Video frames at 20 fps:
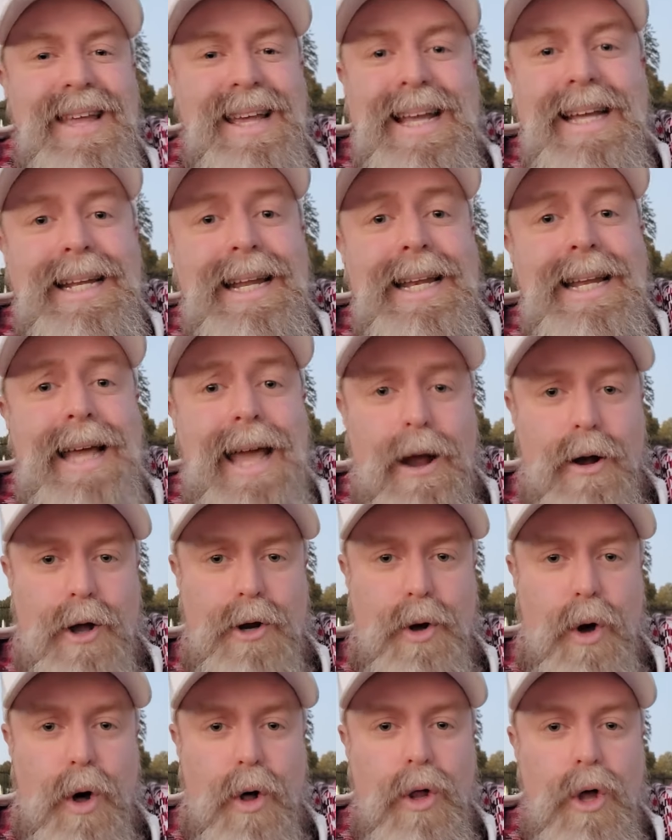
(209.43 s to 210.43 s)
He didn't care
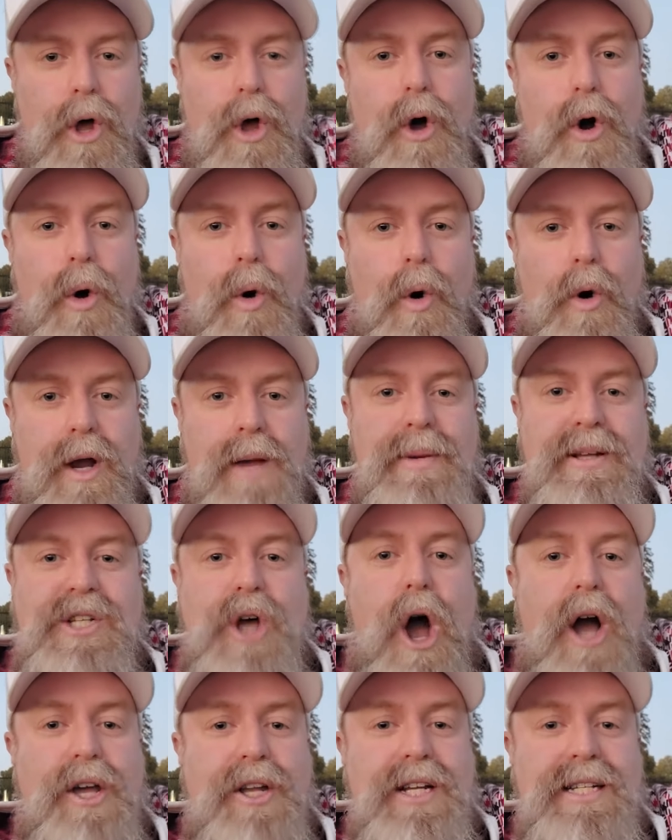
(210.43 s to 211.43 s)
at all. Or he'd be
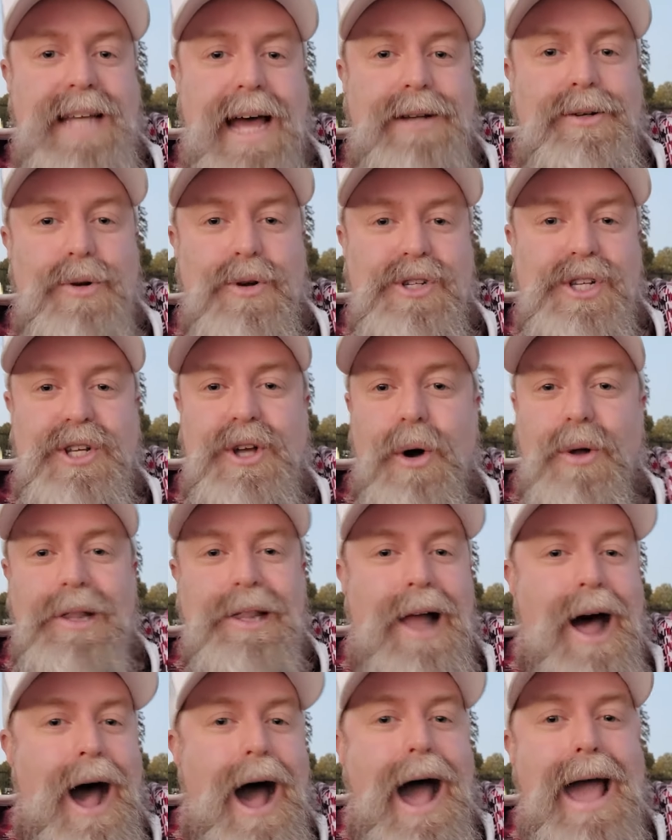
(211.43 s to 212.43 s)
talking to Ted Cruz, he'd go,
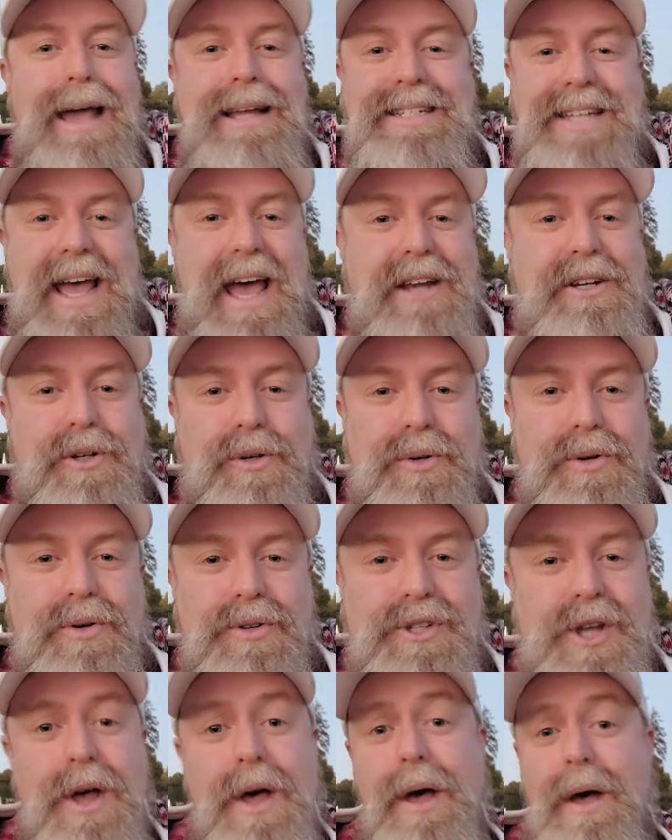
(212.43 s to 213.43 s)
lying Ted
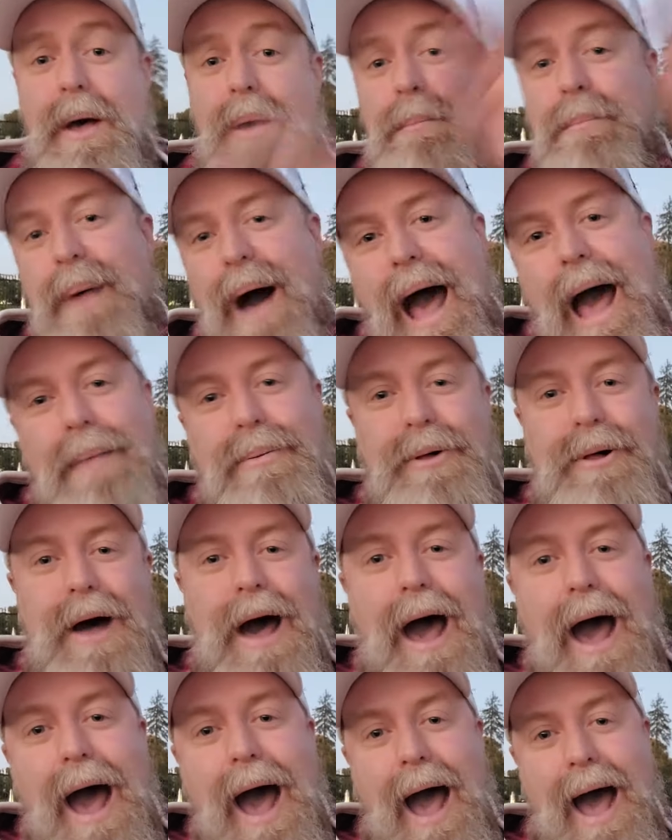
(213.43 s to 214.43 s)
Cruz, Bible
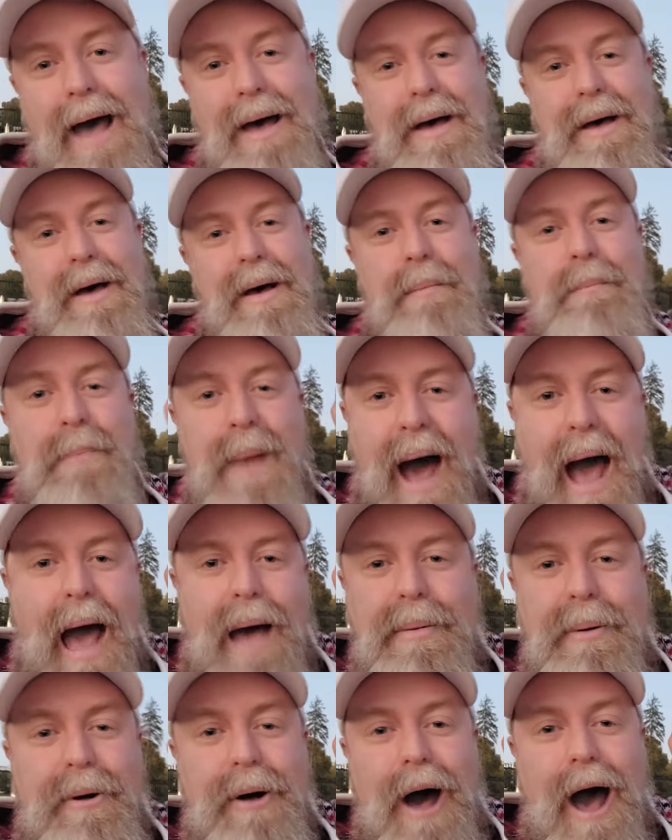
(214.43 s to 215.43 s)
high,
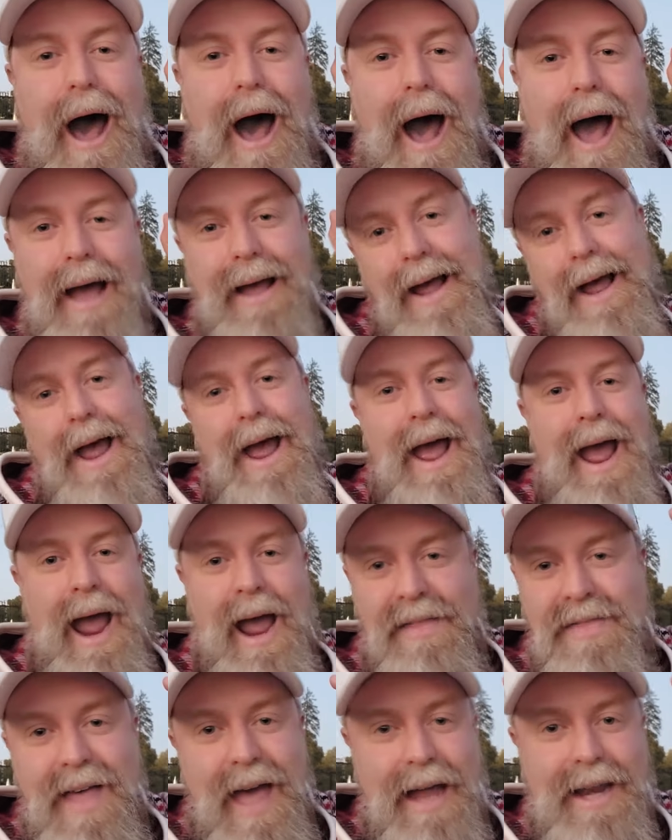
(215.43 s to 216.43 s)
Bible high,
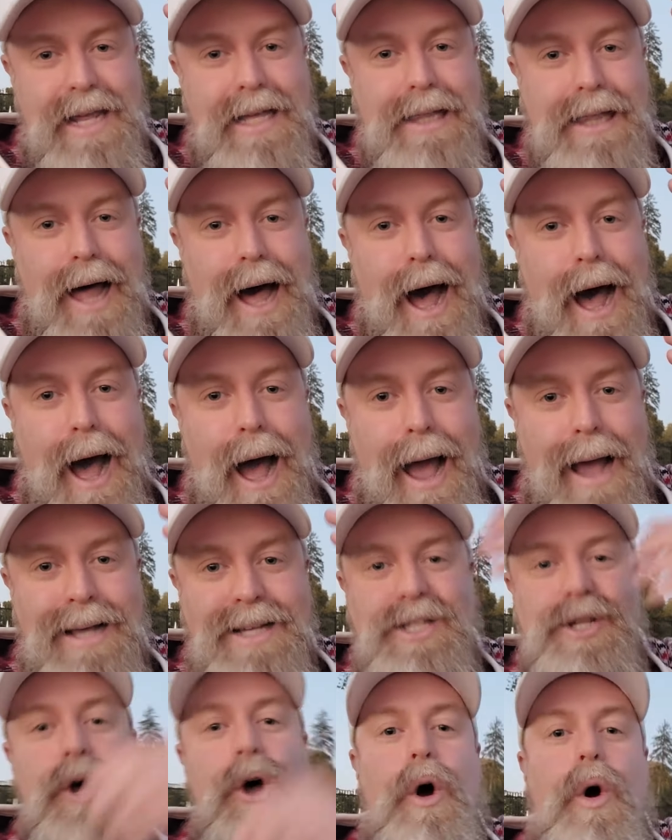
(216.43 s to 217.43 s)
and then he
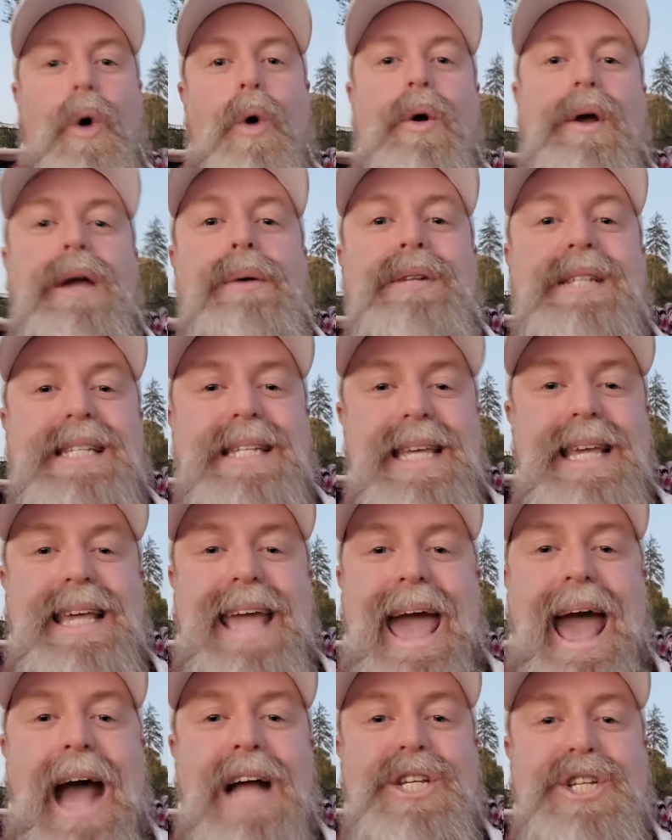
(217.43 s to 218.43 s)
lies. Or he would see
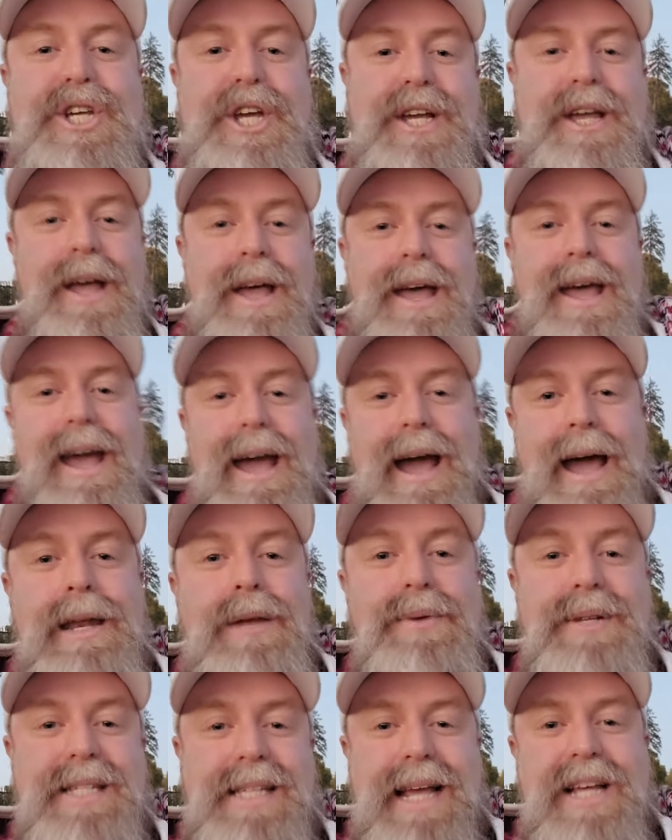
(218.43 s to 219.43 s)
Kasich and
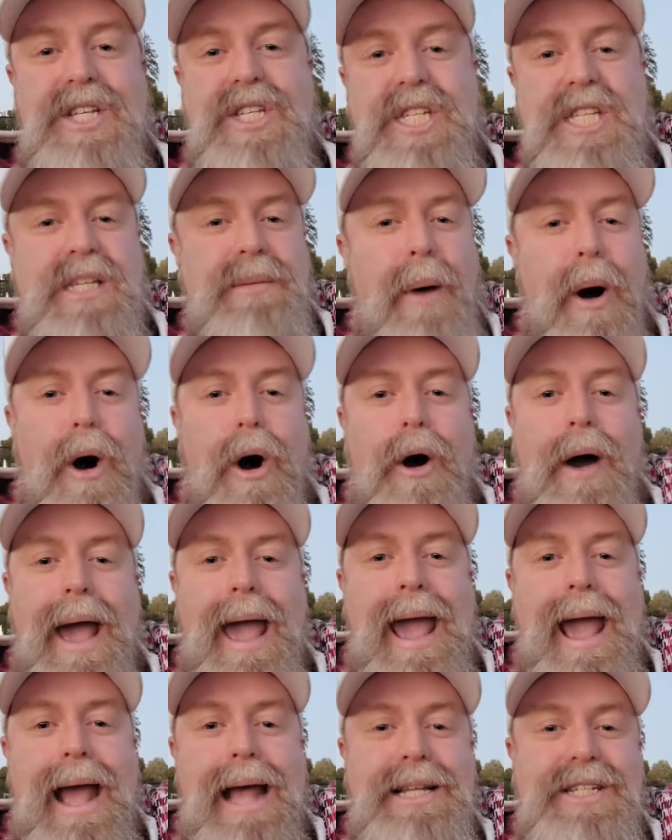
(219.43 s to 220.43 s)
he would say, small
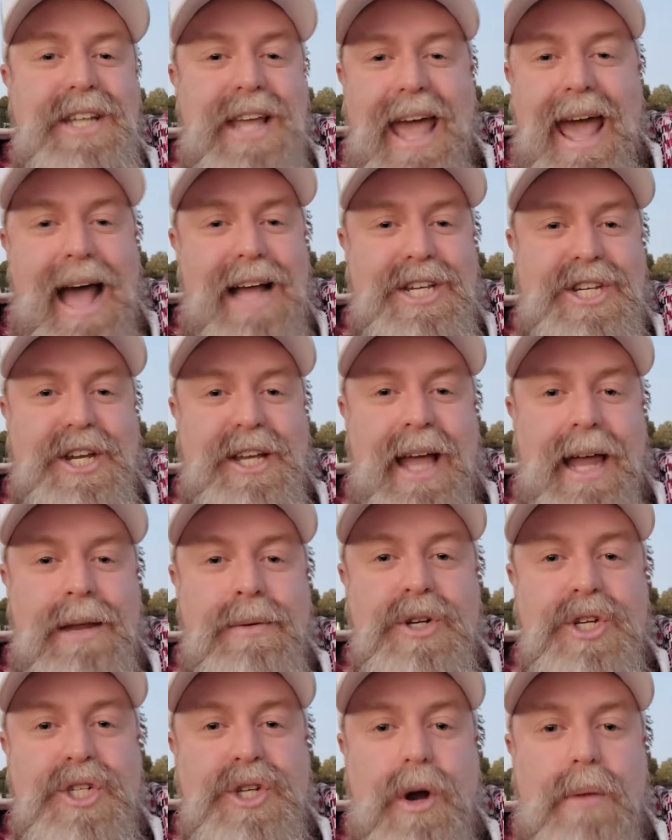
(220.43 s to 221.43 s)
hands Kasich, and
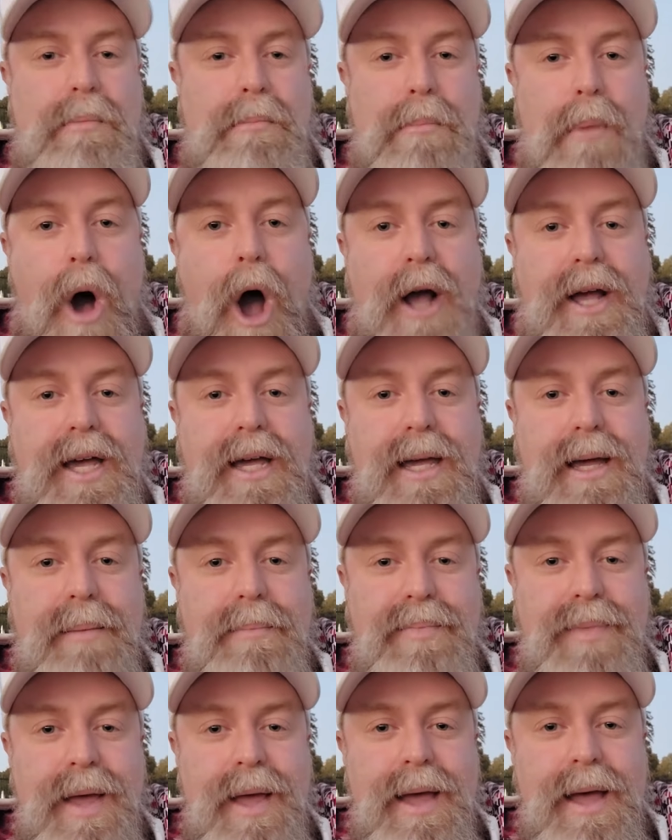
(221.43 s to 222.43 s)
he would just start mocking
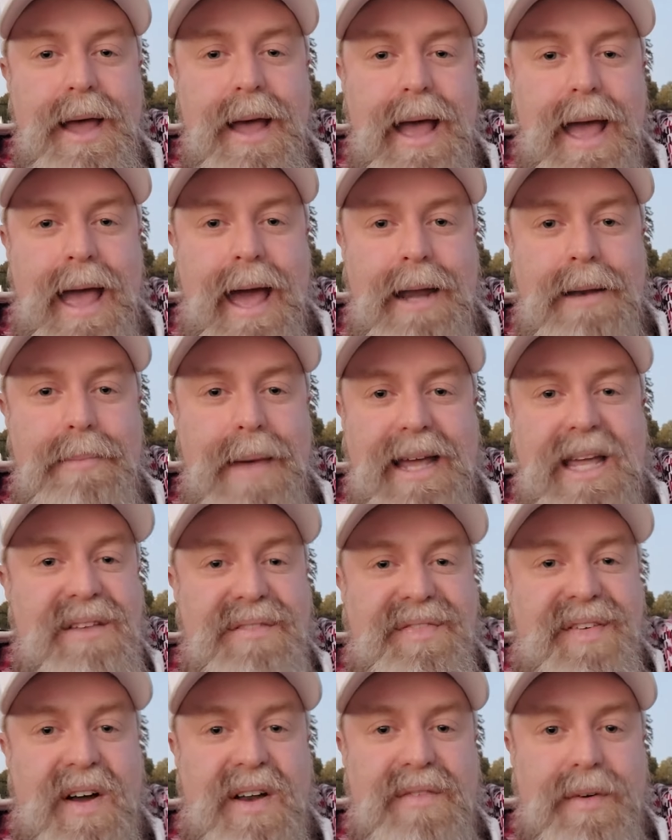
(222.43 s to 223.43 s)
him and
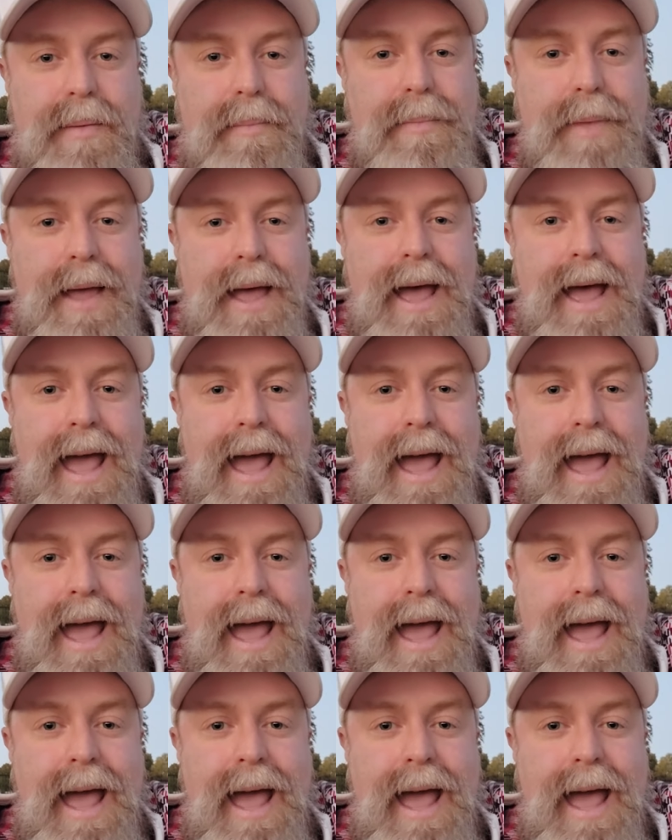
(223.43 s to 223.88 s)
making fun of him.